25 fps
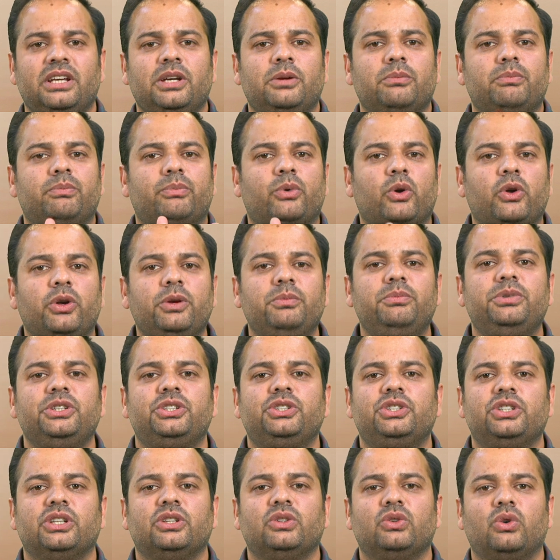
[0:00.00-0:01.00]

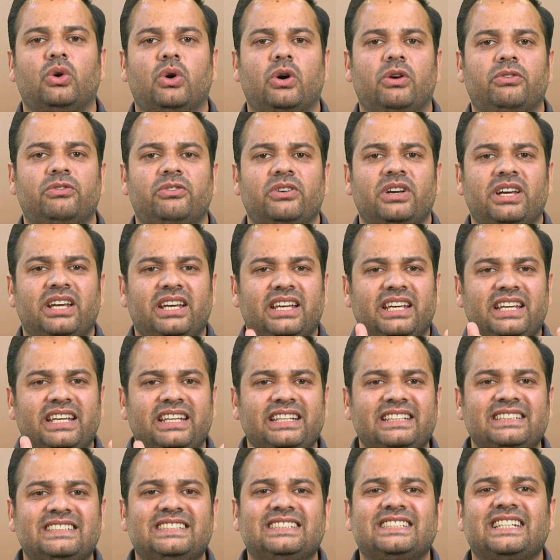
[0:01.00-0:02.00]
Prohibition of
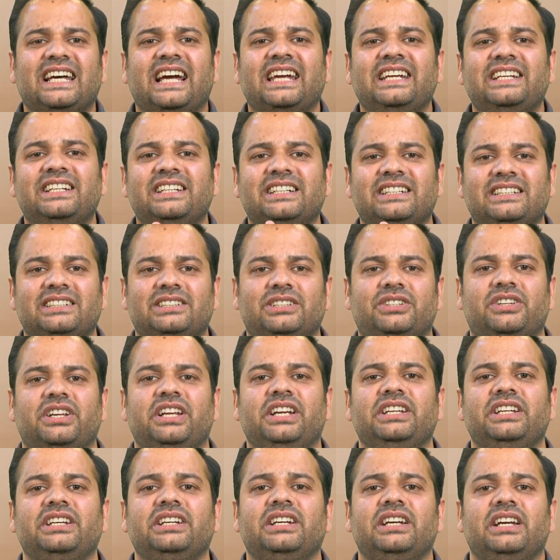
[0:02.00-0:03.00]
Insider
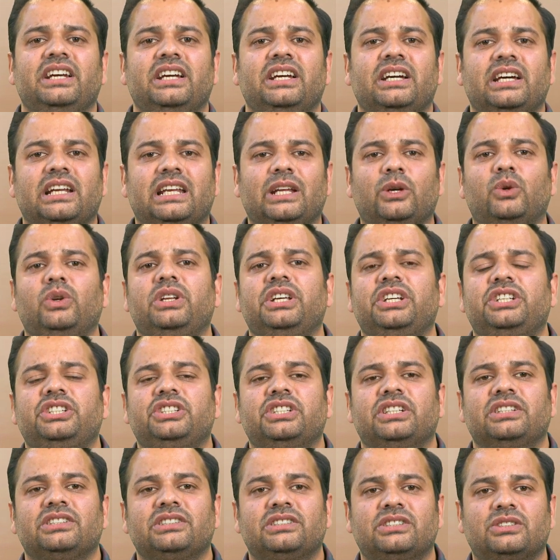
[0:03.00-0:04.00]
Trading
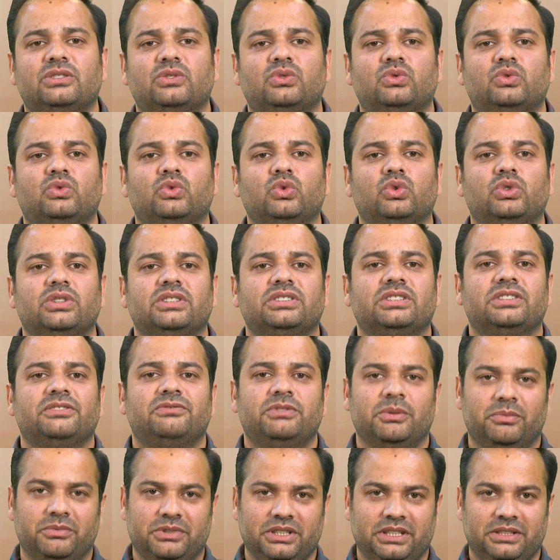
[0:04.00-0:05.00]
Regulations
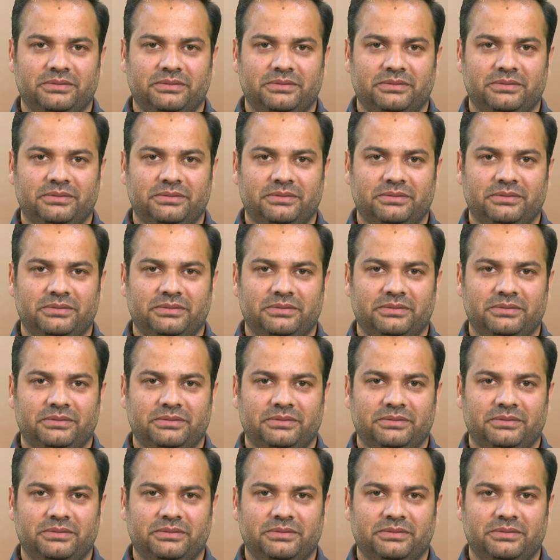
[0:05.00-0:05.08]
2015.